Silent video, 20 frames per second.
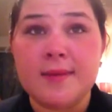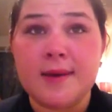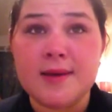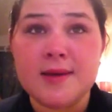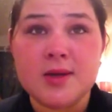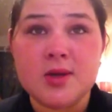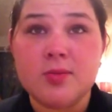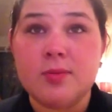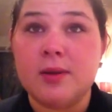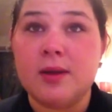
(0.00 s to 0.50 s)

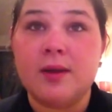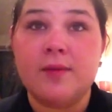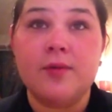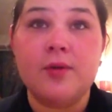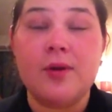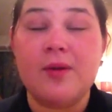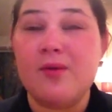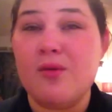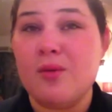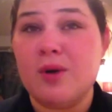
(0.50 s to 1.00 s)
message me if
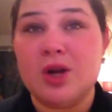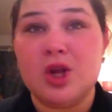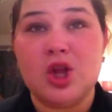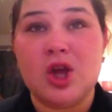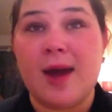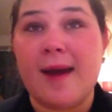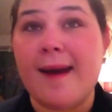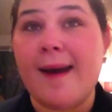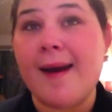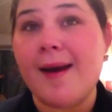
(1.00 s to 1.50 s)
you ever want to
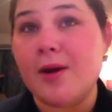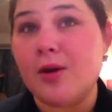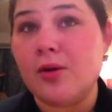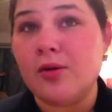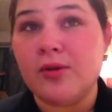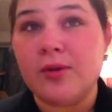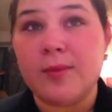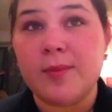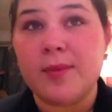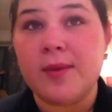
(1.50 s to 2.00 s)
chat or
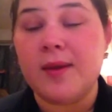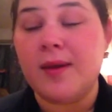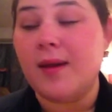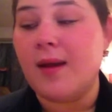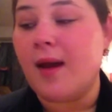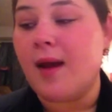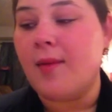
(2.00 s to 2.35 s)
something.